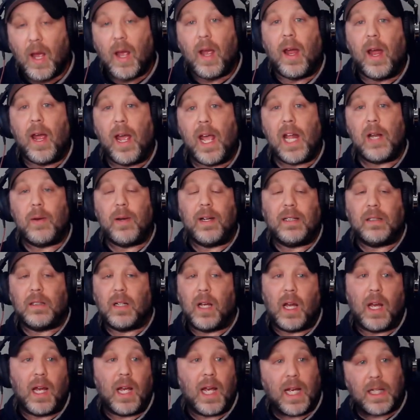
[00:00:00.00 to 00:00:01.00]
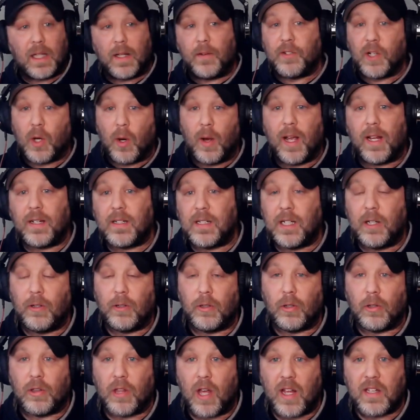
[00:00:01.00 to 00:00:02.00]
Anyway, I'd love to go ahead and hear
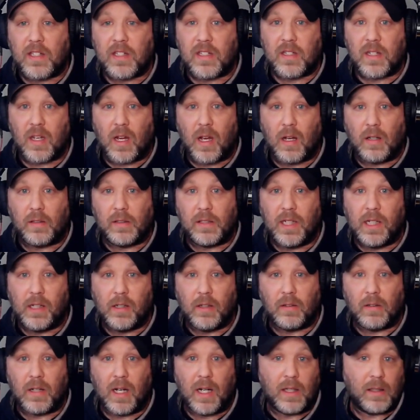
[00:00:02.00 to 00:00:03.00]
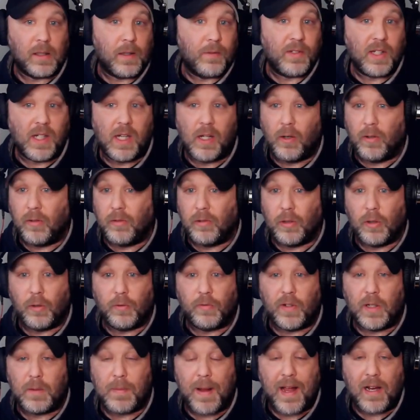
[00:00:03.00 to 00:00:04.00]
your thoughts on here. I'd love to hear your
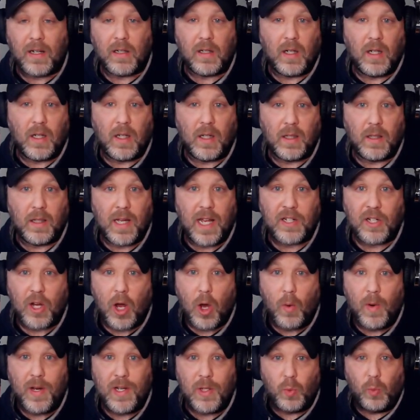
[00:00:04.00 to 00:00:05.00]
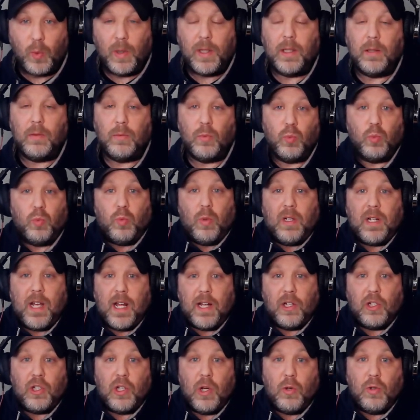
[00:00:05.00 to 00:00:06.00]
feedback. As always, what
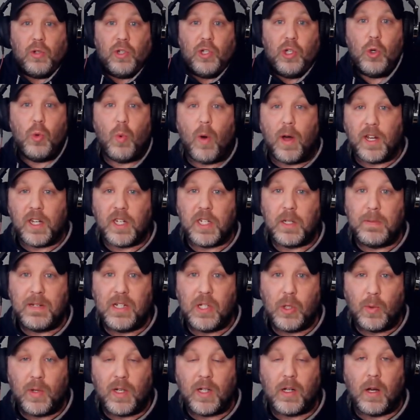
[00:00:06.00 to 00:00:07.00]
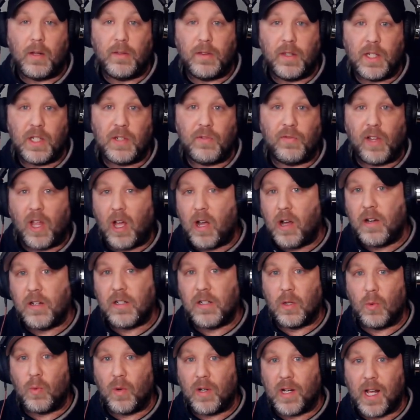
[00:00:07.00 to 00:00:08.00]
kind of shows do you want us to be doing on these
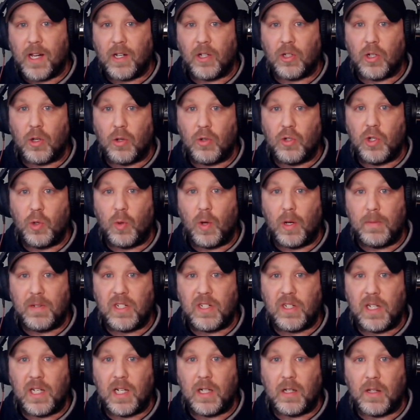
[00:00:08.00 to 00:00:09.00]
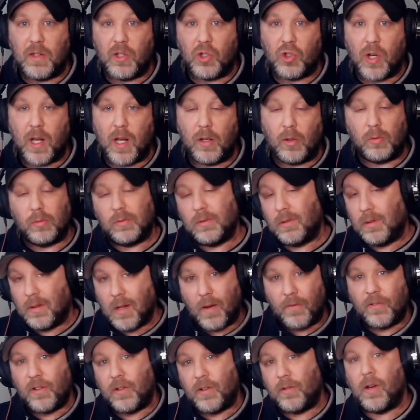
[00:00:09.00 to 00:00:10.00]
vlogs, kind of shows do you want to be seeing on the channel?
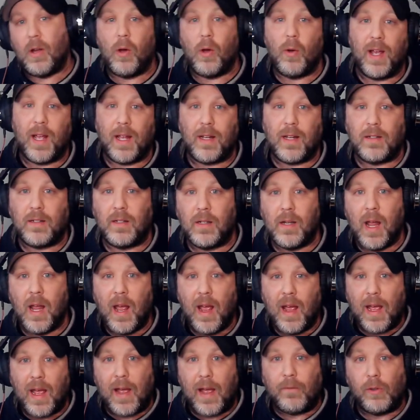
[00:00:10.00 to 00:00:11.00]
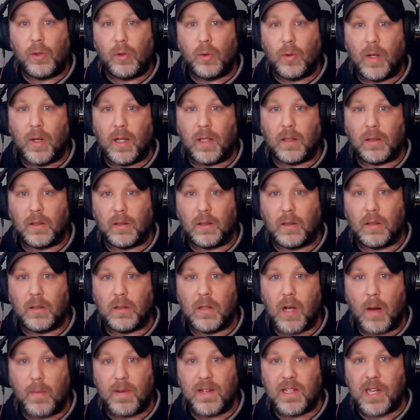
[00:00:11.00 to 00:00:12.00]
Love to go ahead and have you
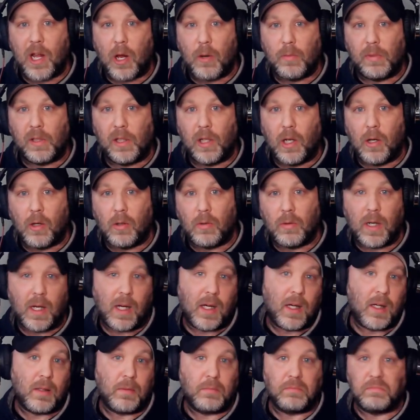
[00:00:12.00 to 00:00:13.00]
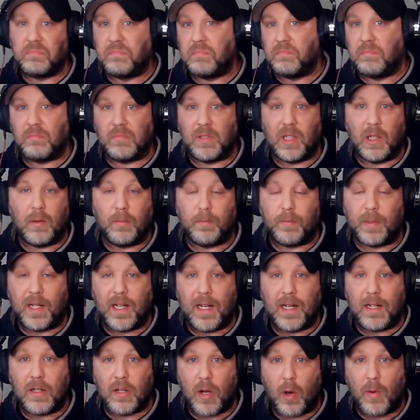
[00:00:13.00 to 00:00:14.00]
comment down below. But
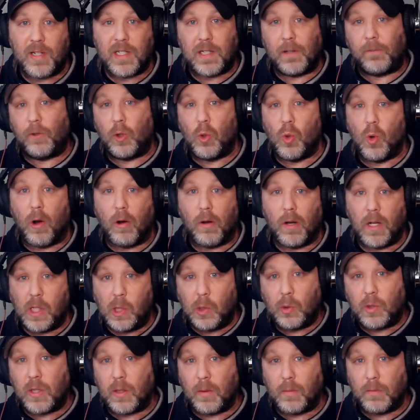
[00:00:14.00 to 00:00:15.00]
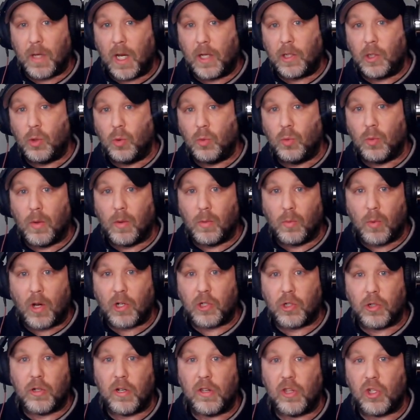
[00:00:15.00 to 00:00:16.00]
as always, if you are a new
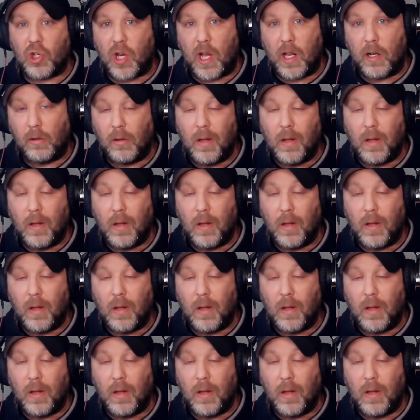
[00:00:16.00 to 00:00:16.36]
watcher to the channel,